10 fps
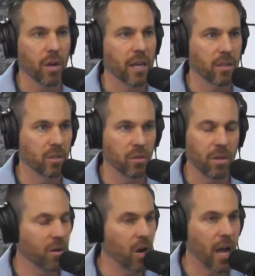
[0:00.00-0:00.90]
industry,
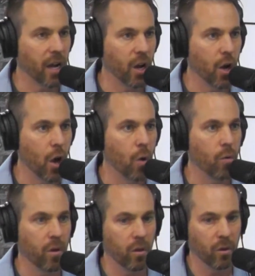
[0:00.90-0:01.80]
they're not going to know
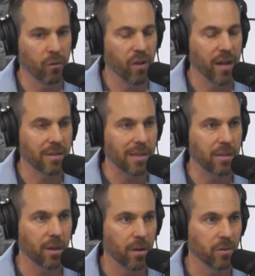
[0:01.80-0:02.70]
the little fine
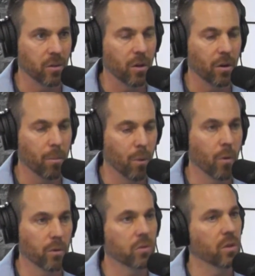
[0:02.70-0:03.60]
details that are
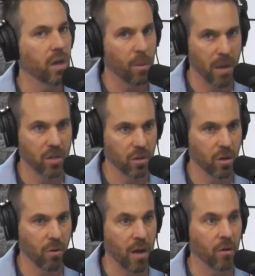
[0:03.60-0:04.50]
important. So you got to make sure
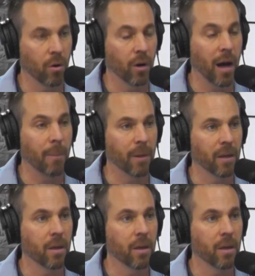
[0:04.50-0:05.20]
you write your own copy.